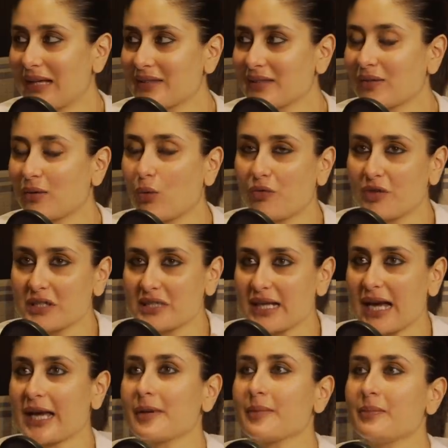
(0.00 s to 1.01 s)
I think over
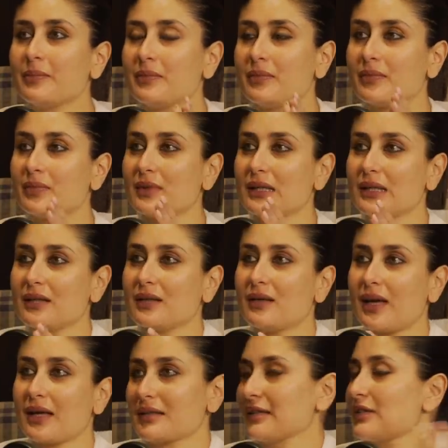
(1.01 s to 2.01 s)
time,
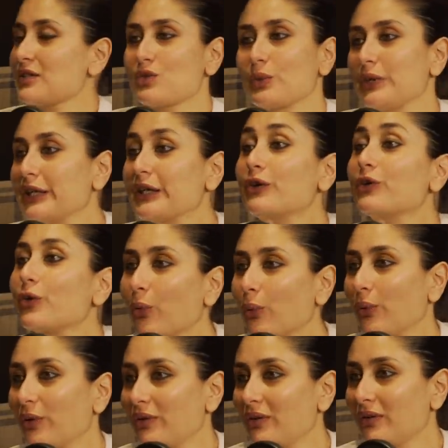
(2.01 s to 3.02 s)
I think it's only
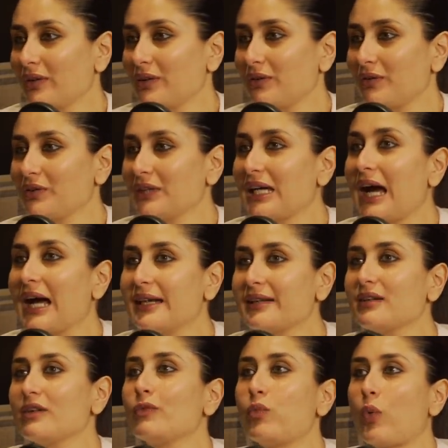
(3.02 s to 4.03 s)
grown, you know, the
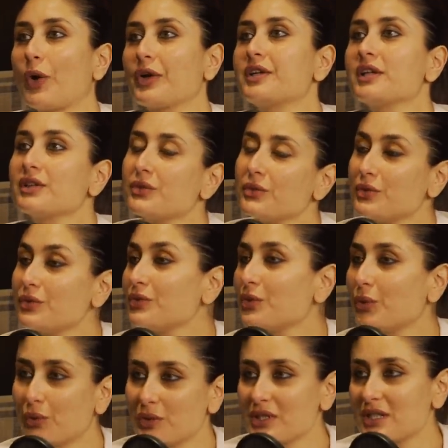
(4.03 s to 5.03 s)
idea of wanting to do
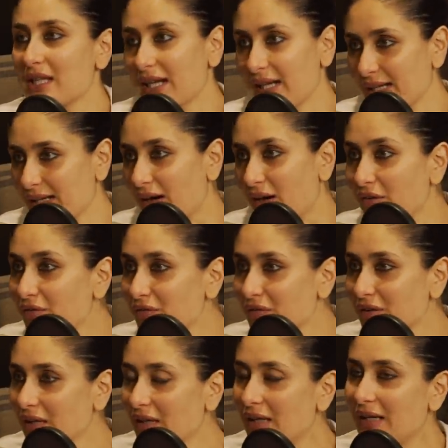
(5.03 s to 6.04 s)
roles that I love.
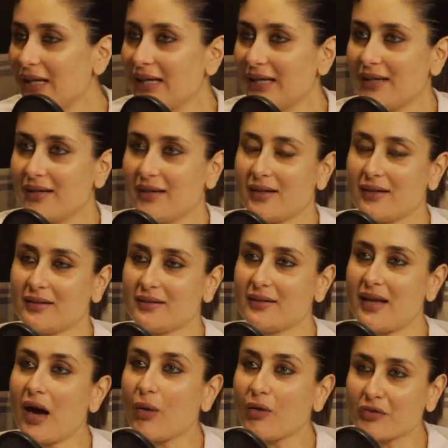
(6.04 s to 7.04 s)

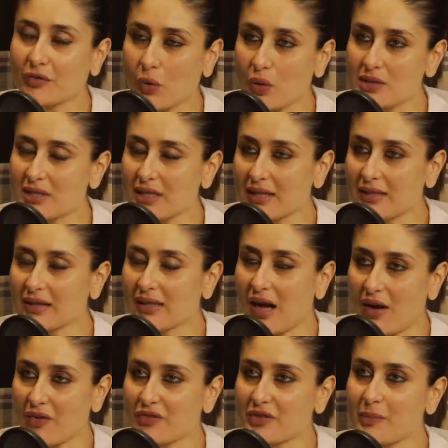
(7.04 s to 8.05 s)
And now, of course, I think
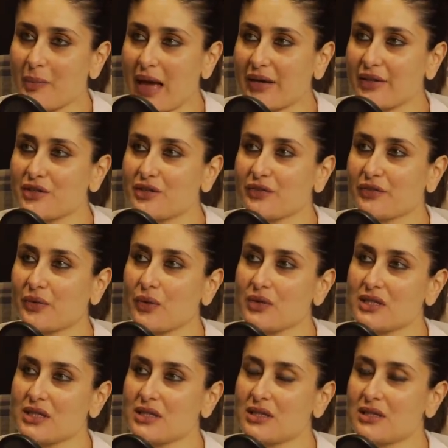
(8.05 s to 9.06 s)
after marriage, of
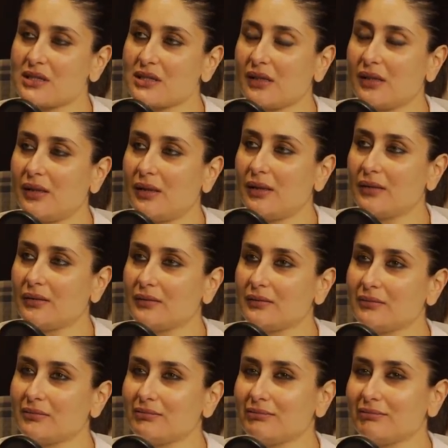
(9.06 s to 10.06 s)
course, it's
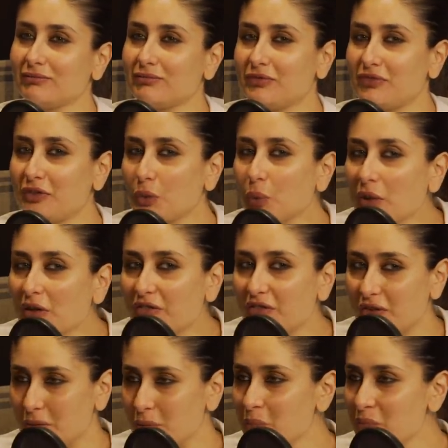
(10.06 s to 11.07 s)
fewer
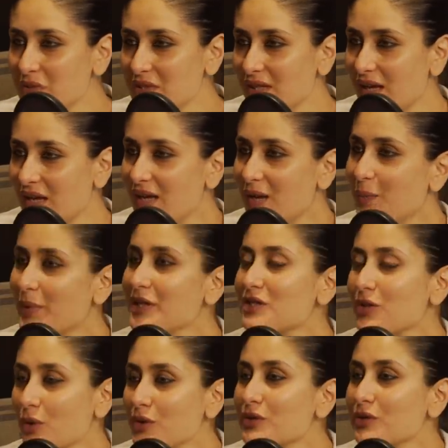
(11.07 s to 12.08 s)
films, but
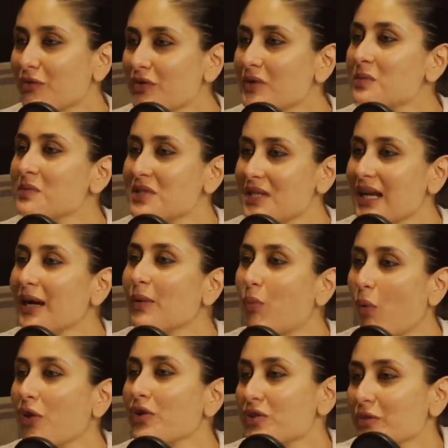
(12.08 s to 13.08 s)
it's also films that I
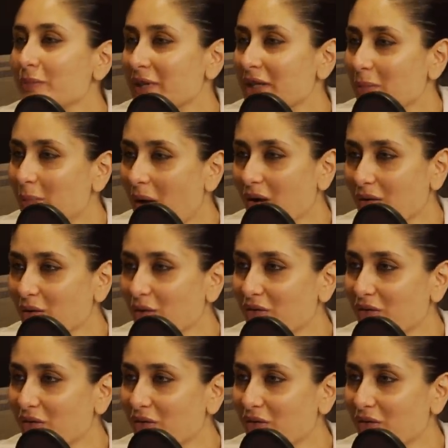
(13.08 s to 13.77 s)
want to be a part